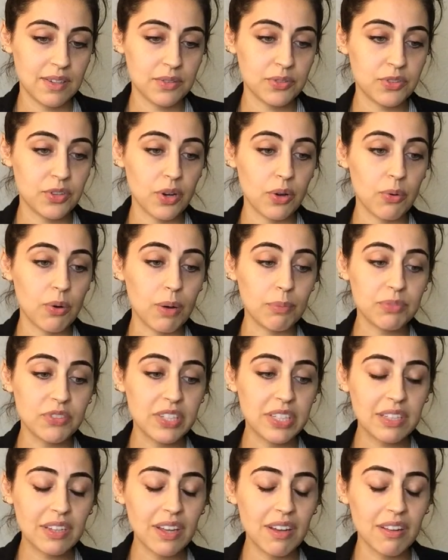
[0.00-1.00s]
So I'm
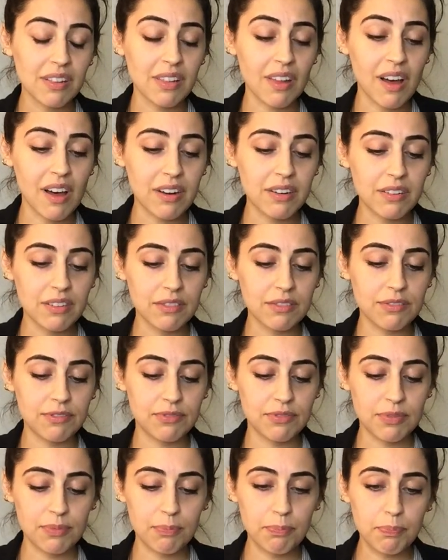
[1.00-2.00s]
seeing like a lot of
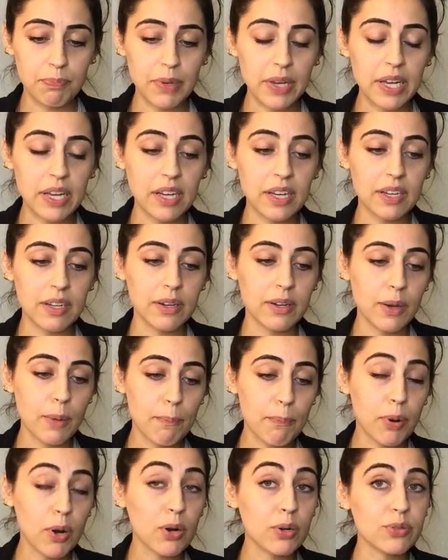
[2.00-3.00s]
big
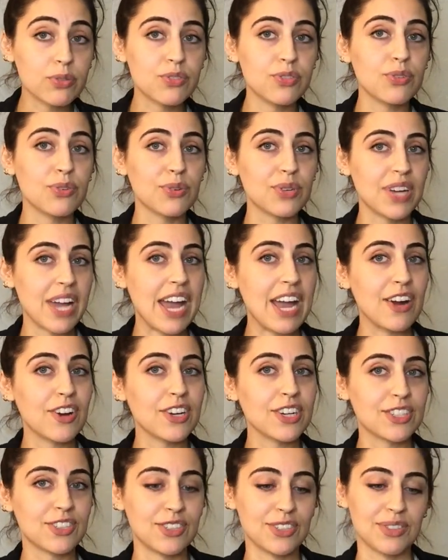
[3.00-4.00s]
personal
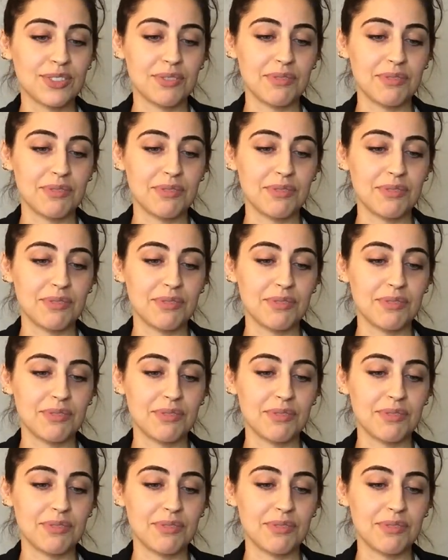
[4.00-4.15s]
character